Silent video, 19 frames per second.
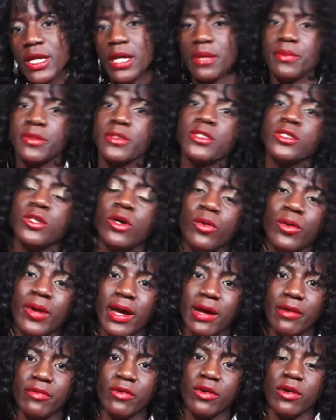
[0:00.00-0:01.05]
episode
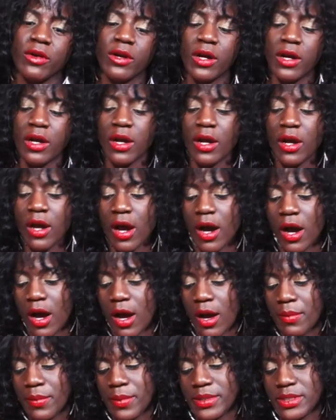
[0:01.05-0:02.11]
ever
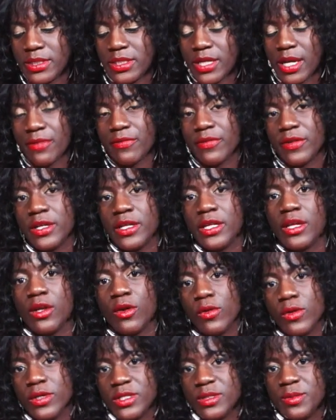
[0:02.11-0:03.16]
is definitely
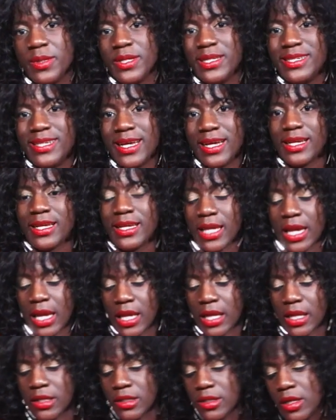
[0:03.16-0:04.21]
going to be
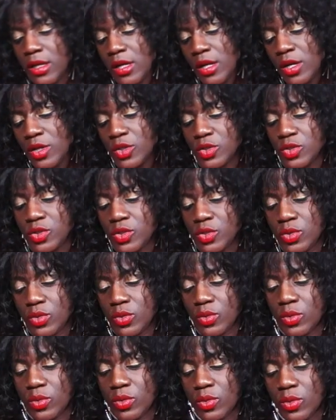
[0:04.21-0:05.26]
dedicated
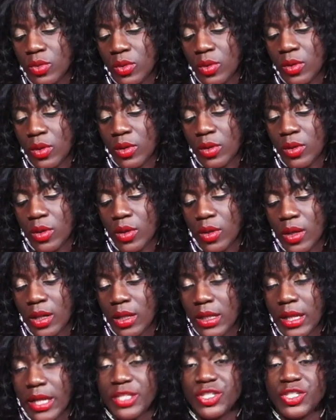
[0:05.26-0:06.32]
to a
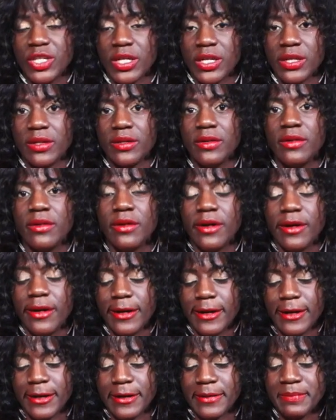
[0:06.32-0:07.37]
legend.
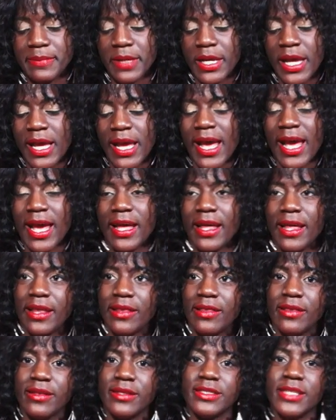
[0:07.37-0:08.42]

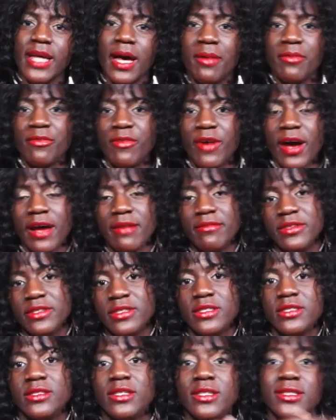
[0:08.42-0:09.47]
And the top 5
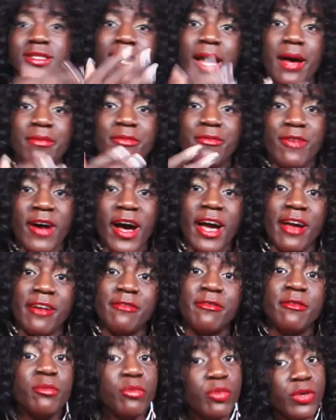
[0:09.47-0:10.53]
is the top
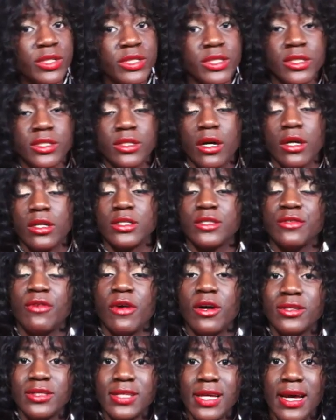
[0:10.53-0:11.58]
5 Prince songs of
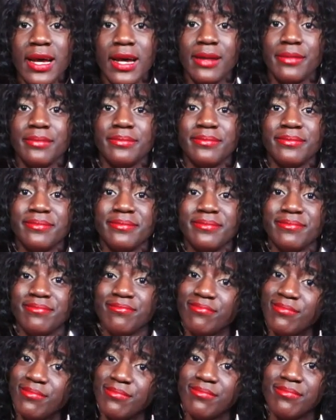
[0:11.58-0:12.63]
all time.
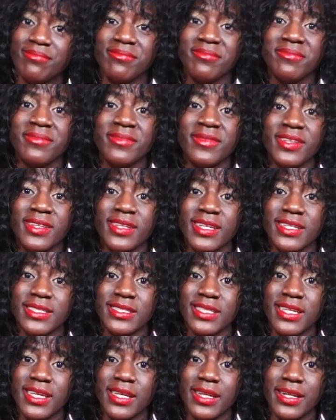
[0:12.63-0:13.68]
Let's
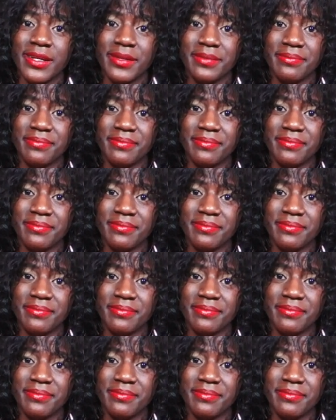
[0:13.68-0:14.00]
get it.